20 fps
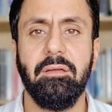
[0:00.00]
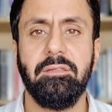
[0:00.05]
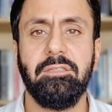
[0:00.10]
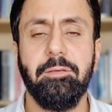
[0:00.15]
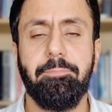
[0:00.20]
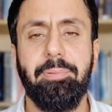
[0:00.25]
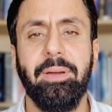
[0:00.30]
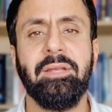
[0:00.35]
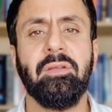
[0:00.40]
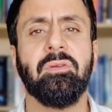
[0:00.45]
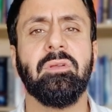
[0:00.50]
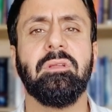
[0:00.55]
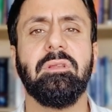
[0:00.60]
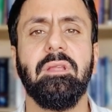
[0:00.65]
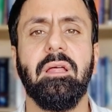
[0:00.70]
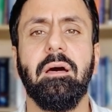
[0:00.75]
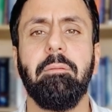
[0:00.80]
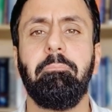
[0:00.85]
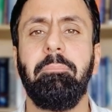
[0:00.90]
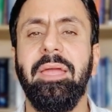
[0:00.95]
Depend on
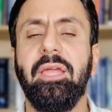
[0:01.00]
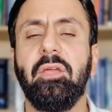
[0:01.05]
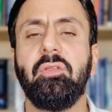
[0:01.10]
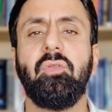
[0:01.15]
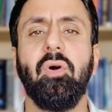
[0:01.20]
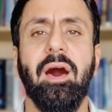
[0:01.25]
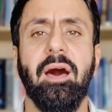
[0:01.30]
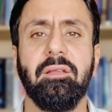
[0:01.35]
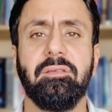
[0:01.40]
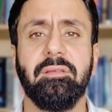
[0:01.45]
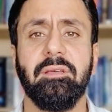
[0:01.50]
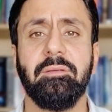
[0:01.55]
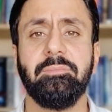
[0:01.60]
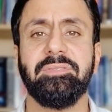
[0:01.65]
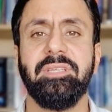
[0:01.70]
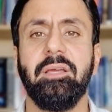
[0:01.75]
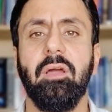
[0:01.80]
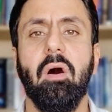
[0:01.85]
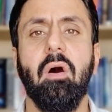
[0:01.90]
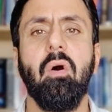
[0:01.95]
Allah. Make dua to him.
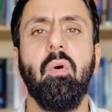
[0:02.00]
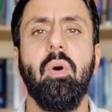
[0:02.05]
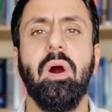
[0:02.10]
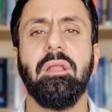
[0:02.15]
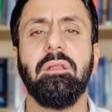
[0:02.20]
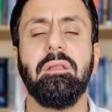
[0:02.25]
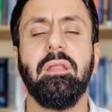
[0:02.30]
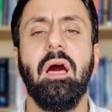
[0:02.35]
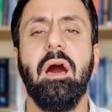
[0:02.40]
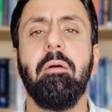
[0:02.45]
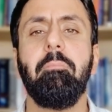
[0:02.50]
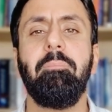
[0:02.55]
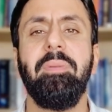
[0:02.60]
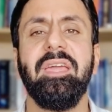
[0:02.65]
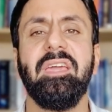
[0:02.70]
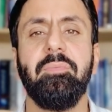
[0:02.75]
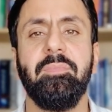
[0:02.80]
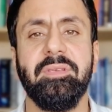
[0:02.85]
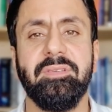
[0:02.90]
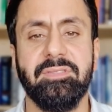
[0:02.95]
Say, oh Allah,
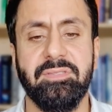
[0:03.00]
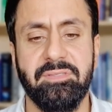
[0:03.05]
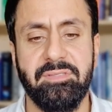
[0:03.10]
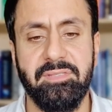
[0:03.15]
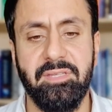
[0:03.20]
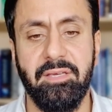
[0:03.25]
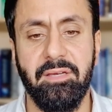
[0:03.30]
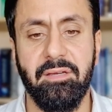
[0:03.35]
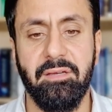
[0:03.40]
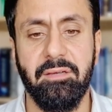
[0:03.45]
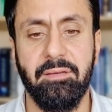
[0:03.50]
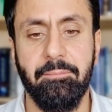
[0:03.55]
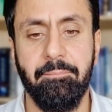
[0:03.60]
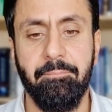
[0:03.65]
make me sincere.